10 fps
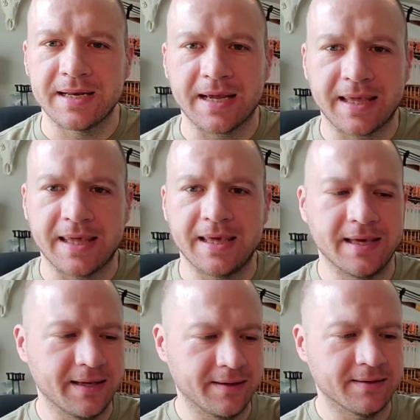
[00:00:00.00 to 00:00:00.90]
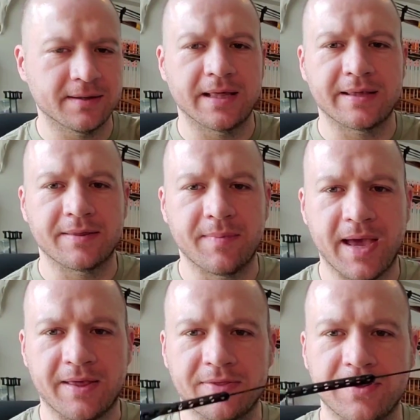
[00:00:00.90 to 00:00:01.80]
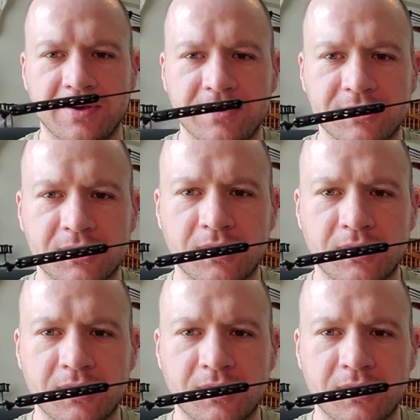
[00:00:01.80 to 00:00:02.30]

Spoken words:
again, like the Matthews,